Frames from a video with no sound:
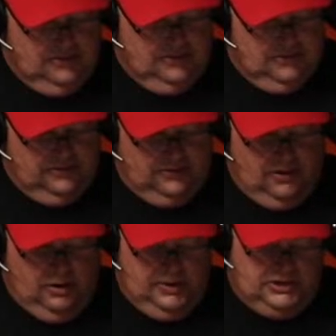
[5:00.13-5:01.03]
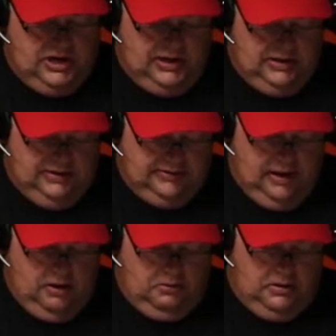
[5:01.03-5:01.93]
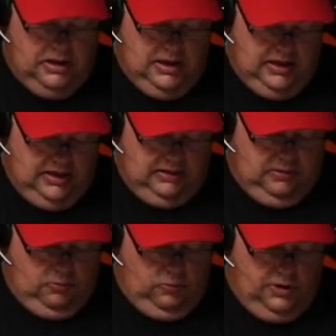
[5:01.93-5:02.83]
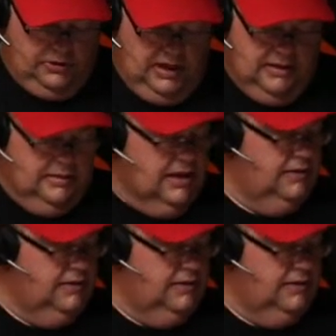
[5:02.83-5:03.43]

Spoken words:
so I'll be checking this out. One thing that